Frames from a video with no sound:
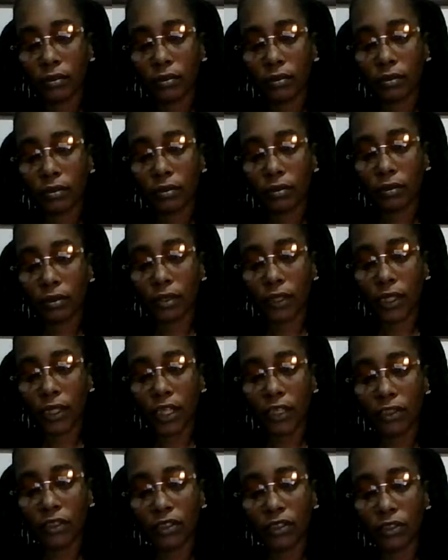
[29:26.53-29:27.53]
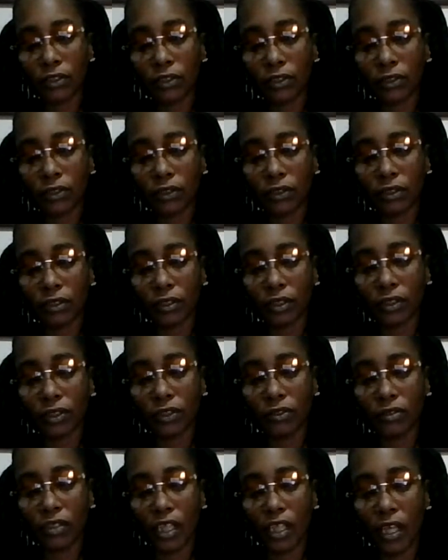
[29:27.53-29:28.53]
answers, and you
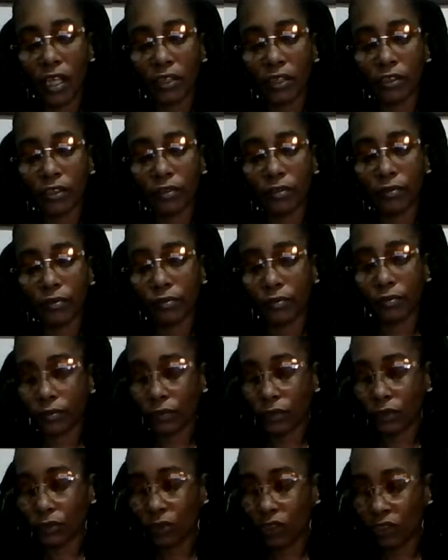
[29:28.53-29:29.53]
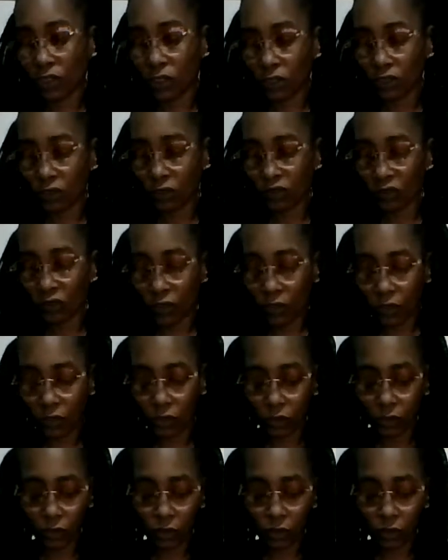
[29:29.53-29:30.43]
got them. You was searching for clues.